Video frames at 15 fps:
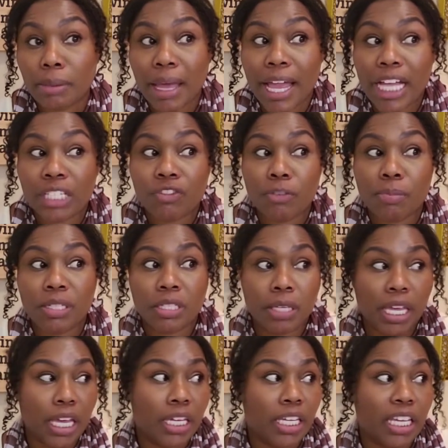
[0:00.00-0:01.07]
Somebody asks for a piece of
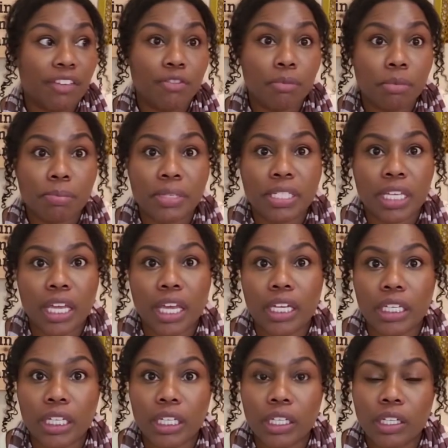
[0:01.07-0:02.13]
candy, give them a piece of
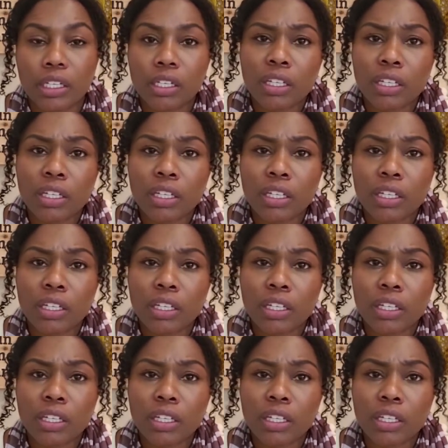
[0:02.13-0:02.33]
candy.